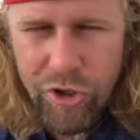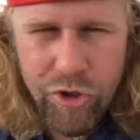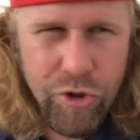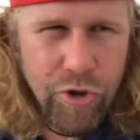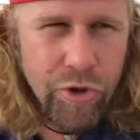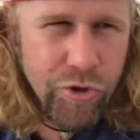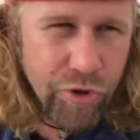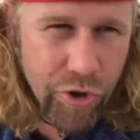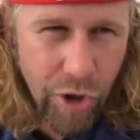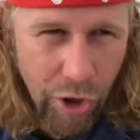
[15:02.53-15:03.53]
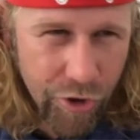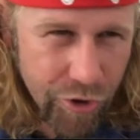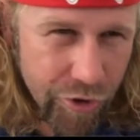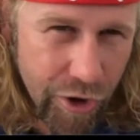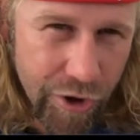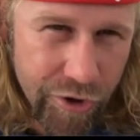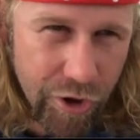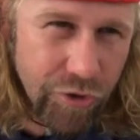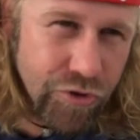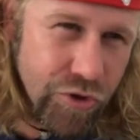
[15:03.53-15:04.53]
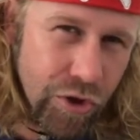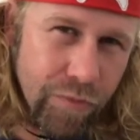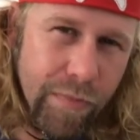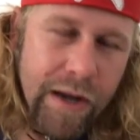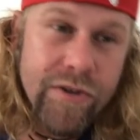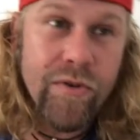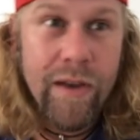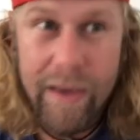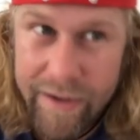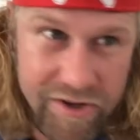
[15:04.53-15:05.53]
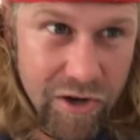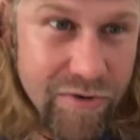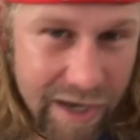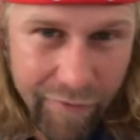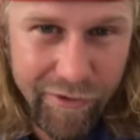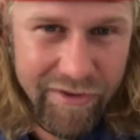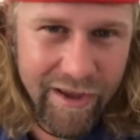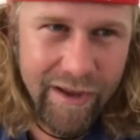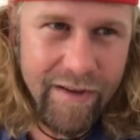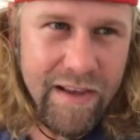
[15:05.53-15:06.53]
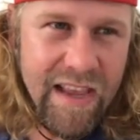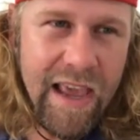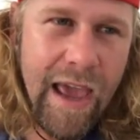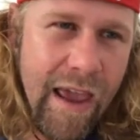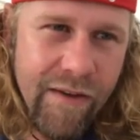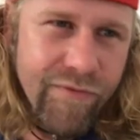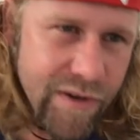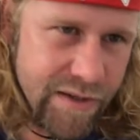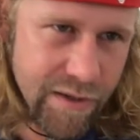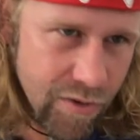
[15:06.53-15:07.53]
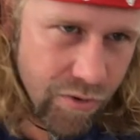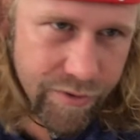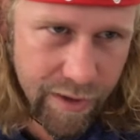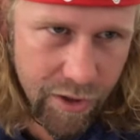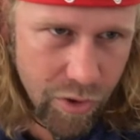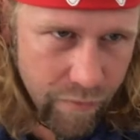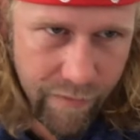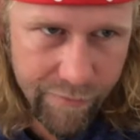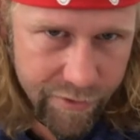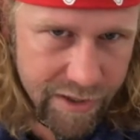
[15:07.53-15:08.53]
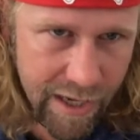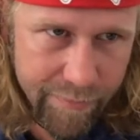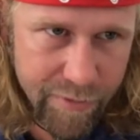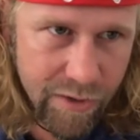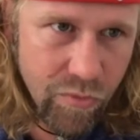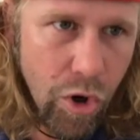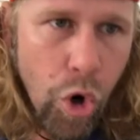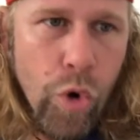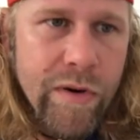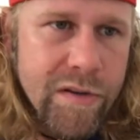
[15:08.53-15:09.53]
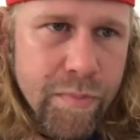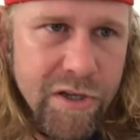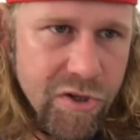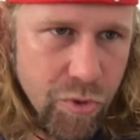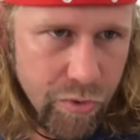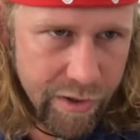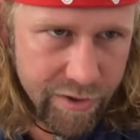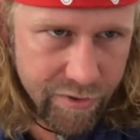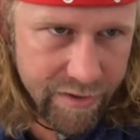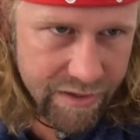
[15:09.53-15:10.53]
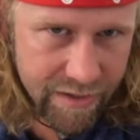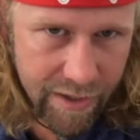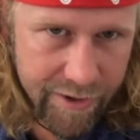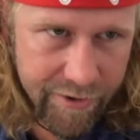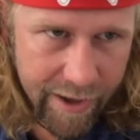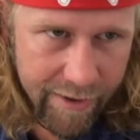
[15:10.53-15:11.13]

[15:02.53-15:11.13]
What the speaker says: the internet knows so much. It knows everything. Every single thing you've ever typed in will always be stored into this internet.